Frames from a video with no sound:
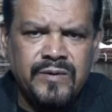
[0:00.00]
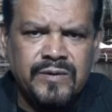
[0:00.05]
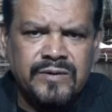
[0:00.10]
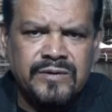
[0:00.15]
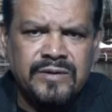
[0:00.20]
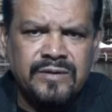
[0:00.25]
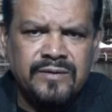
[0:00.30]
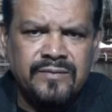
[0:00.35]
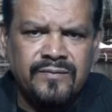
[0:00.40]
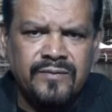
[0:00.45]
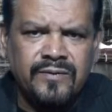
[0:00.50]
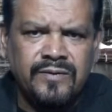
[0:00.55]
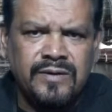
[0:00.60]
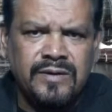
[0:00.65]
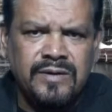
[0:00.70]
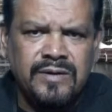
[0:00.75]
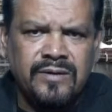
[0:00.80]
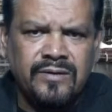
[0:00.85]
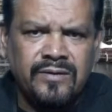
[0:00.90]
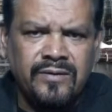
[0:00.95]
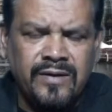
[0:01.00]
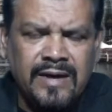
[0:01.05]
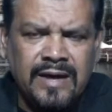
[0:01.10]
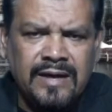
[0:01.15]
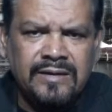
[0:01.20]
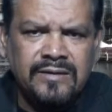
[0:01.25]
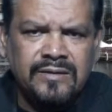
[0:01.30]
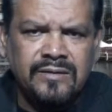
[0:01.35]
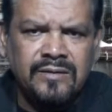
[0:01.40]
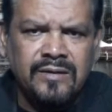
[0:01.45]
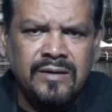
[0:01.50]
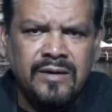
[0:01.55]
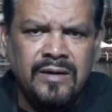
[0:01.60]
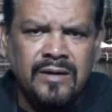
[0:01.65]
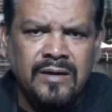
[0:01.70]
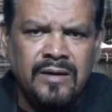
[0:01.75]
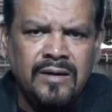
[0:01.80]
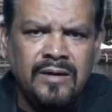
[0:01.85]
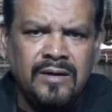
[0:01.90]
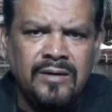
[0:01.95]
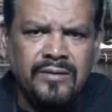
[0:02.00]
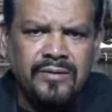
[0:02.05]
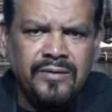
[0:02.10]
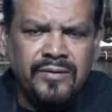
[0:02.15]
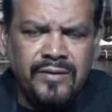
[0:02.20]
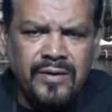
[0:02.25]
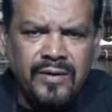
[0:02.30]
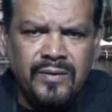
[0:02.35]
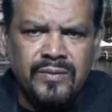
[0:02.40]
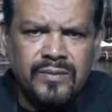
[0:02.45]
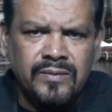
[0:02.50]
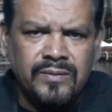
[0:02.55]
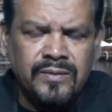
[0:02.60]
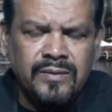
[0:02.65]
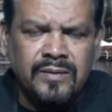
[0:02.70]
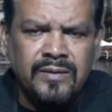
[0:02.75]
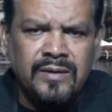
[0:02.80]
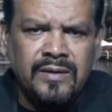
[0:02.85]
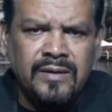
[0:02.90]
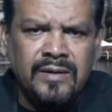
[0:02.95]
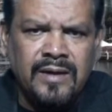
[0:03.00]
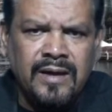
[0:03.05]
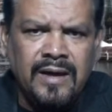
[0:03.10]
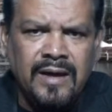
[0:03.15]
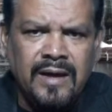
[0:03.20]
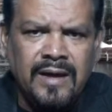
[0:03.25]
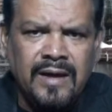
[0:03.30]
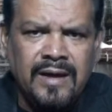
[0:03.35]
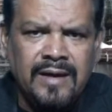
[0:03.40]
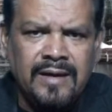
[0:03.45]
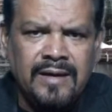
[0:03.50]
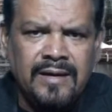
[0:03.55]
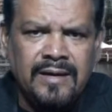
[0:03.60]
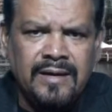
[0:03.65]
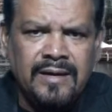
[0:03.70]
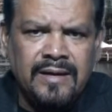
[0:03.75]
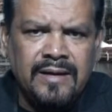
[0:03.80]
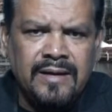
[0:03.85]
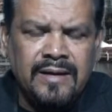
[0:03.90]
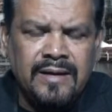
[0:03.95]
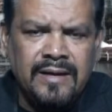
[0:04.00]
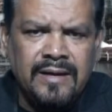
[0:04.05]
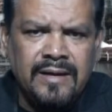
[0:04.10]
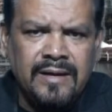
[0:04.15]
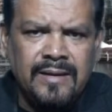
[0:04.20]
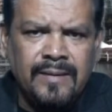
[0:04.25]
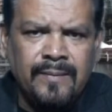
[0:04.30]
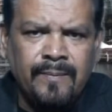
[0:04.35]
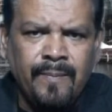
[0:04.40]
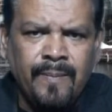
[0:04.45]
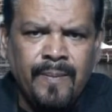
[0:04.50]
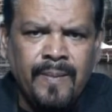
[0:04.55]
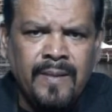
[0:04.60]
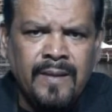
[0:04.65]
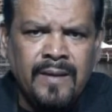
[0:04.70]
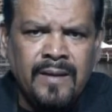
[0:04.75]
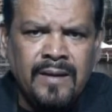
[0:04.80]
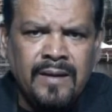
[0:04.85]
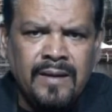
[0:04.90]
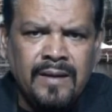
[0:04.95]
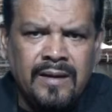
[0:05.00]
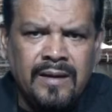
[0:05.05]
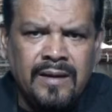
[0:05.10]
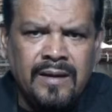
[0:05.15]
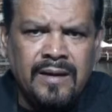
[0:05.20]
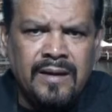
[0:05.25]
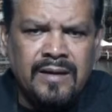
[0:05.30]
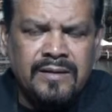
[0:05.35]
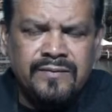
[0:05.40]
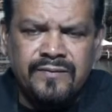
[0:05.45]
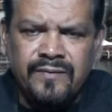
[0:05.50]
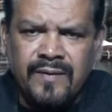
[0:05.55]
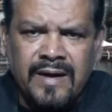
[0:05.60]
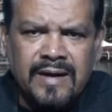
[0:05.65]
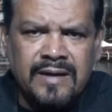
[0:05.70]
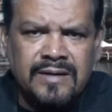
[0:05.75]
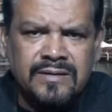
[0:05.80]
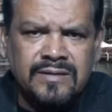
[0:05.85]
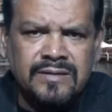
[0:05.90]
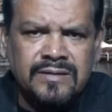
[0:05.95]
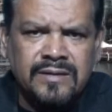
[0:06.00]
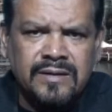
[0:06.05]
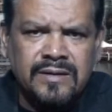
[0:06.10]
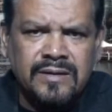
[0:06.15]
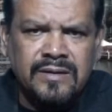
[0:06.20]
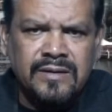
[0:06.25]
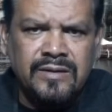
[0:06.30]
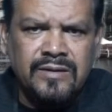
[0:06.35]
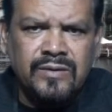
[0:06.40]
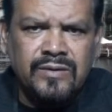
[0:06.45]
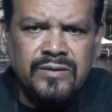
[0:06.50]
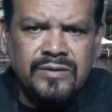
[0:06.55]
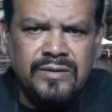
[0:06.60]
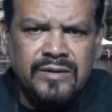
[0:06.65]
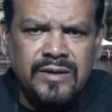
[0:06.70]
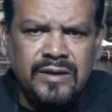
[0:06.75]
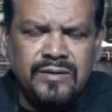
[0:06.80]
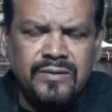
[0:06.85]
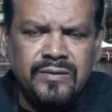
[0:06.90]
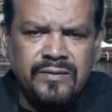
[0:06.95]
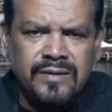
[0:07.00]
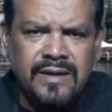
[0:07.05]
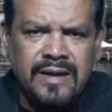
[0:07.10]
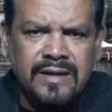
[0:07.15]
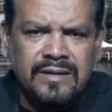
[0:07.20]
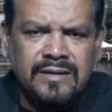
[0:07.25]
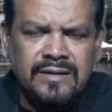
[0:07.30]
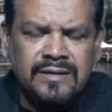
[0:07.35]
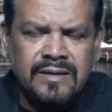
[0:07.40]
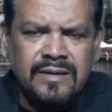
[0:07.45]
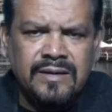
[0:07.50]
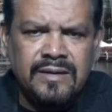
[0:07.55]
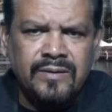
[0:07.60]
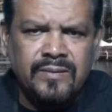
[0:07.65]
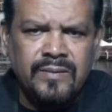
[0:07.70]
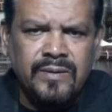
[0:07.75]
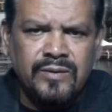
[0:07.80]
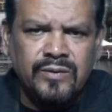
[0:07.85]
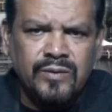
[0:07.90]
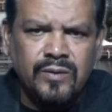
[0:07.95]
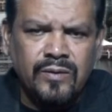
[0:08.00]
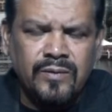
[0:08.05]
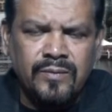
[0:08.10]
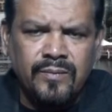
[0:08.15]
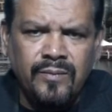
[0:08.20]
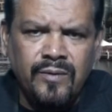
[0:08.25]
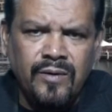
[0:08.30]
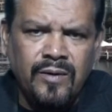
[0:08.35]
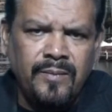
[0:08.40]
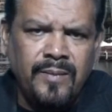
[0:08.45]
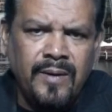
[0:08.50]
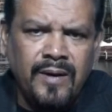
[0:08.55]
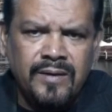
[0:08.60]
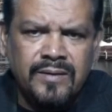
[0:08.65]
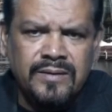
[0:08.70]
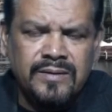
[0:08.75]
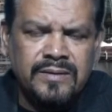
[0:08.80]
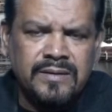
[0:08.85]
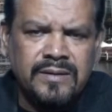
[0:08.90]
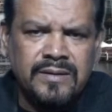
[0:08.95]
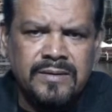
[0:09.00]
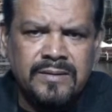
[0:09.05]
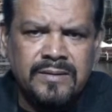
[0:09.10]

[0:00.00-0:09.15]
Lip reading: person for the right role, and as far as you stick to that, we'll talk more about